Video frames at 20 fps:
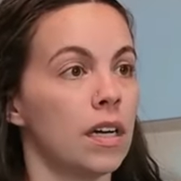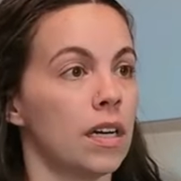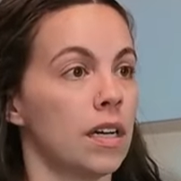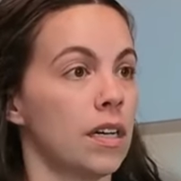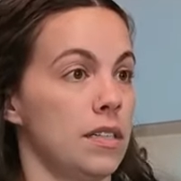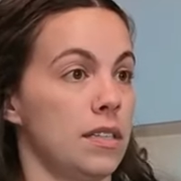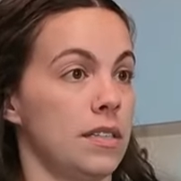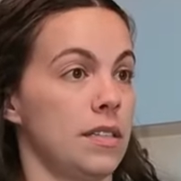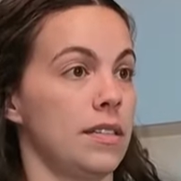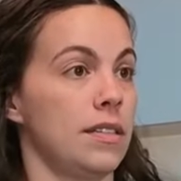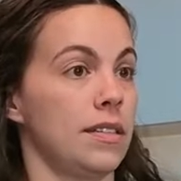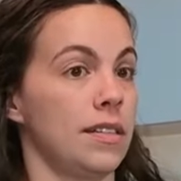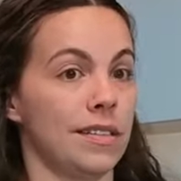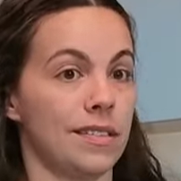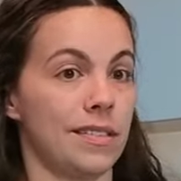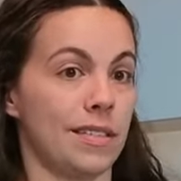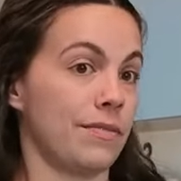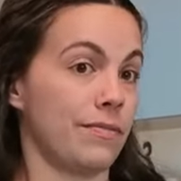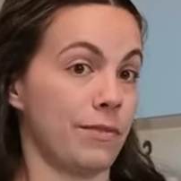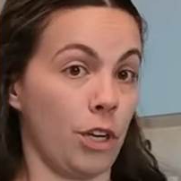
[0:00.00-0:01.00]
Because
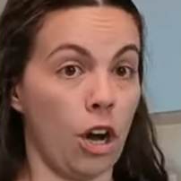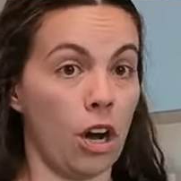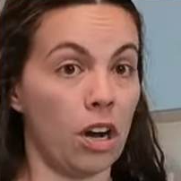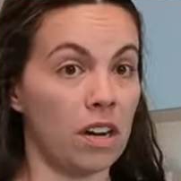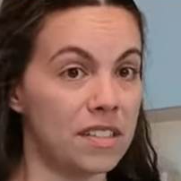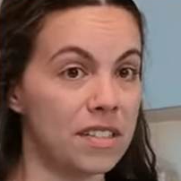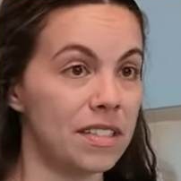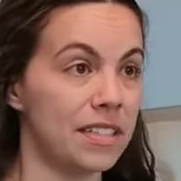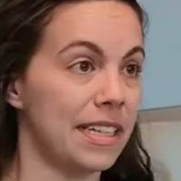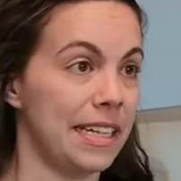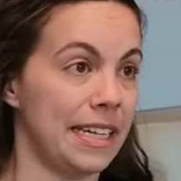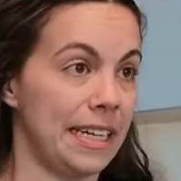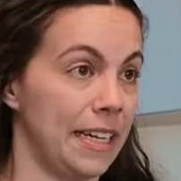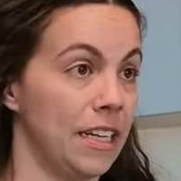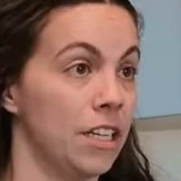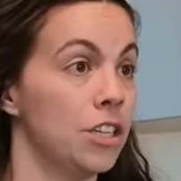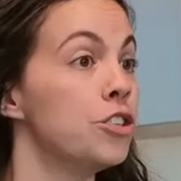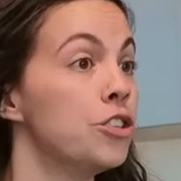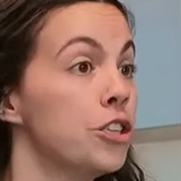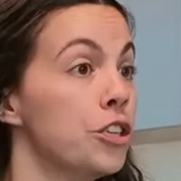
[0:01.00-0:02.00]
it's costly to get
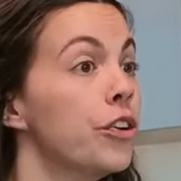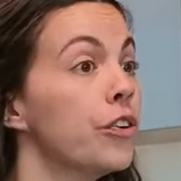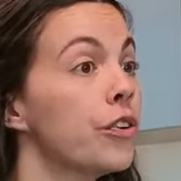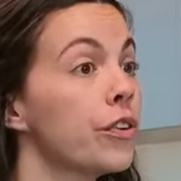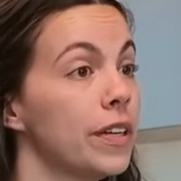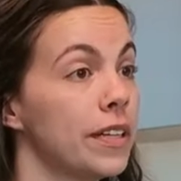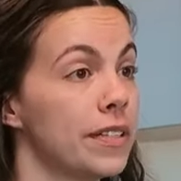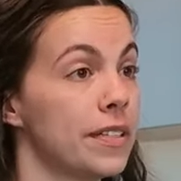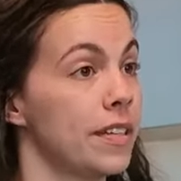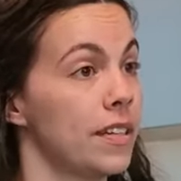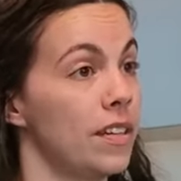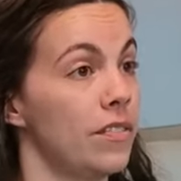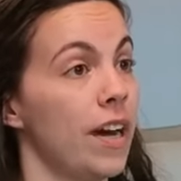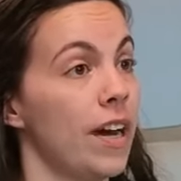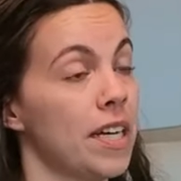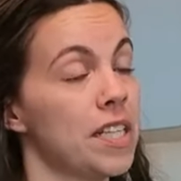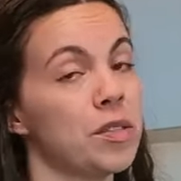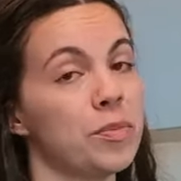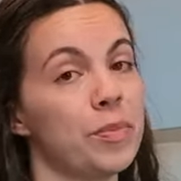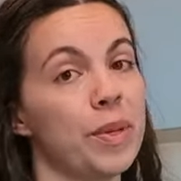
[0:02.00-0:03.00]
into, it's an
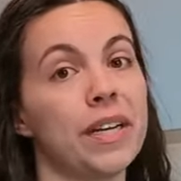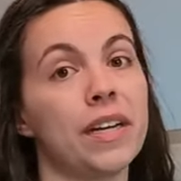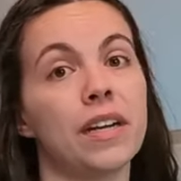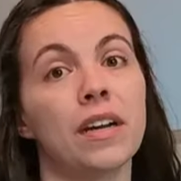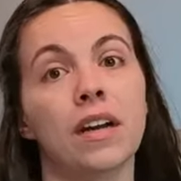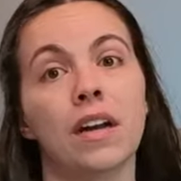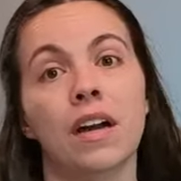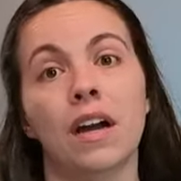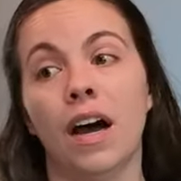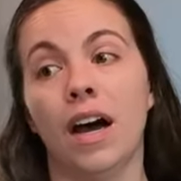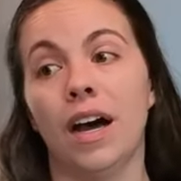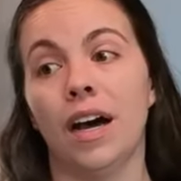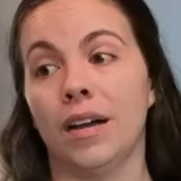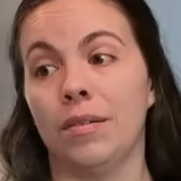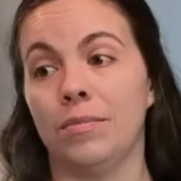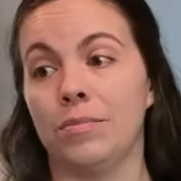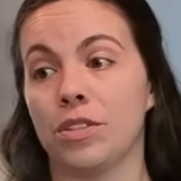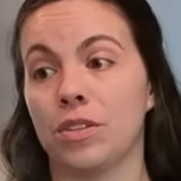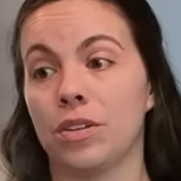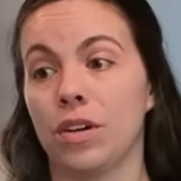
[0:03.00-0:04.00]
investment. Yep.
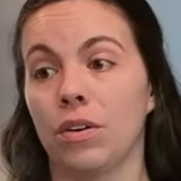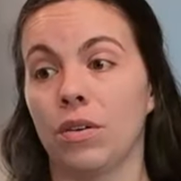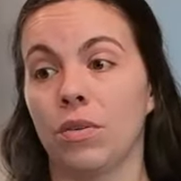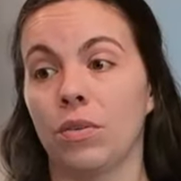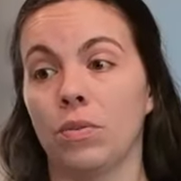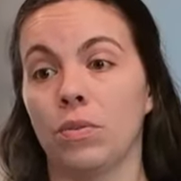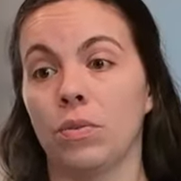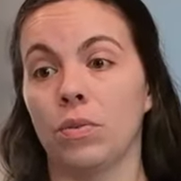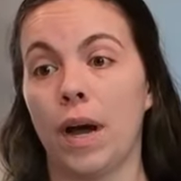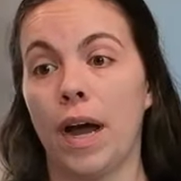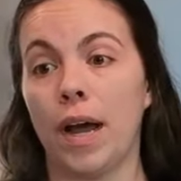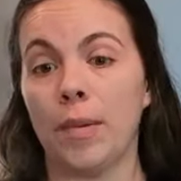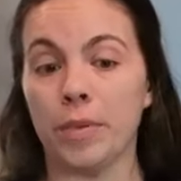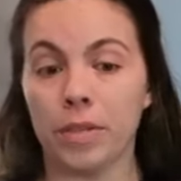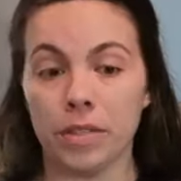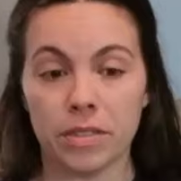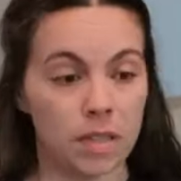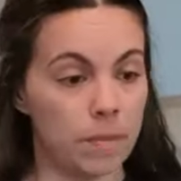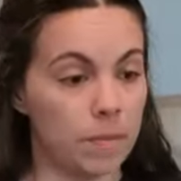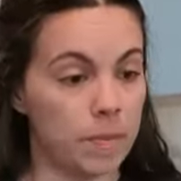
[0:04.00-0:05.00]
Um, so I
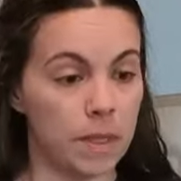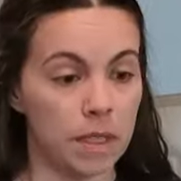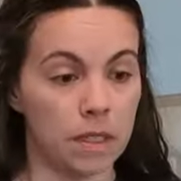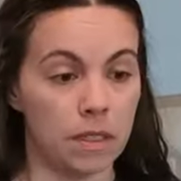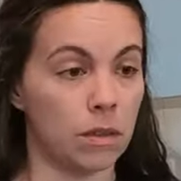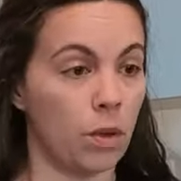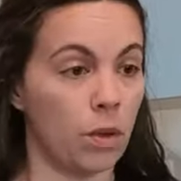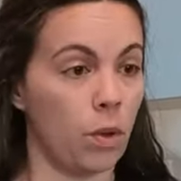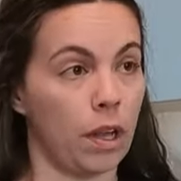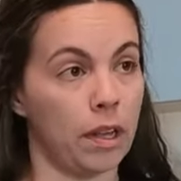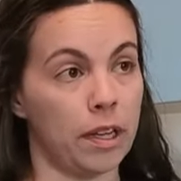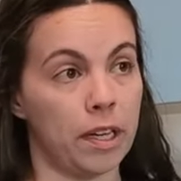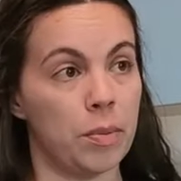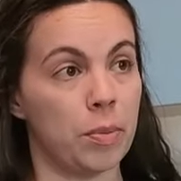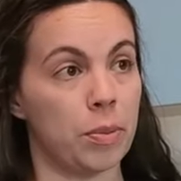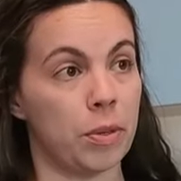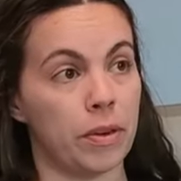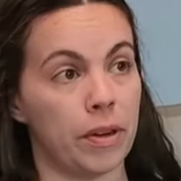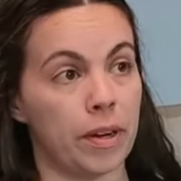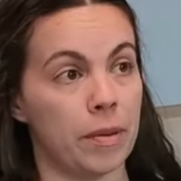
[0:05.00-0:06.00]
built up the quality
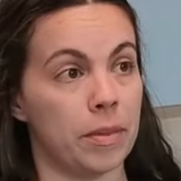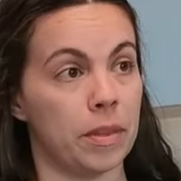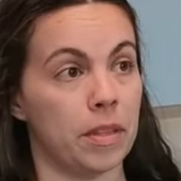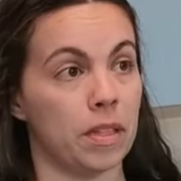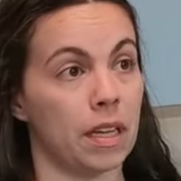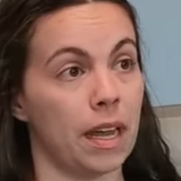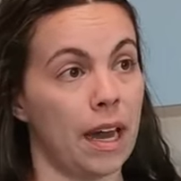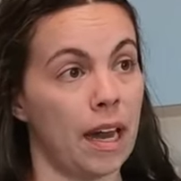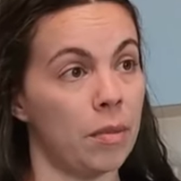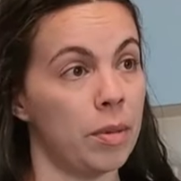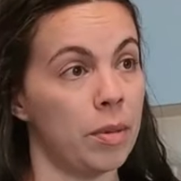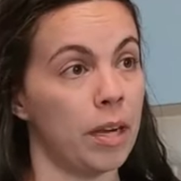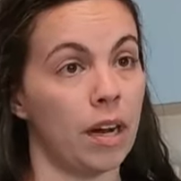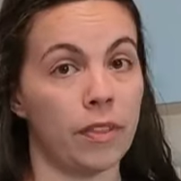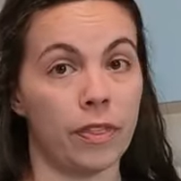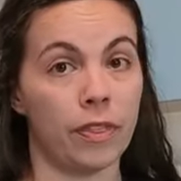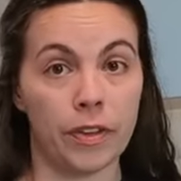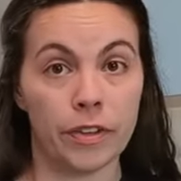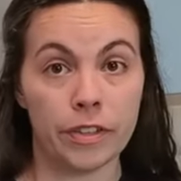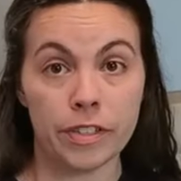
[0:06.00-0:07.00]
program in the lab at
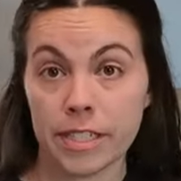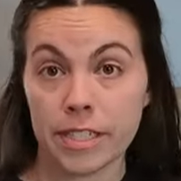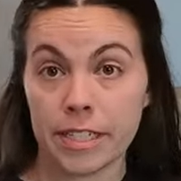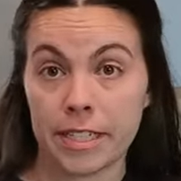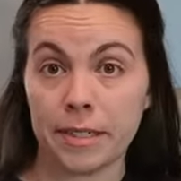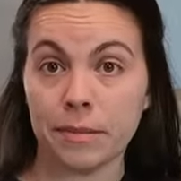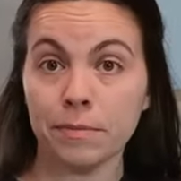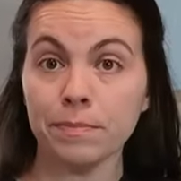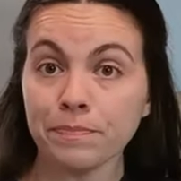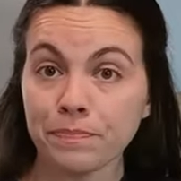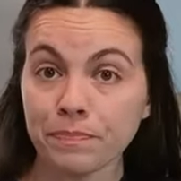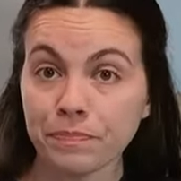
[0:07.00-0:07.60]
Odd 13.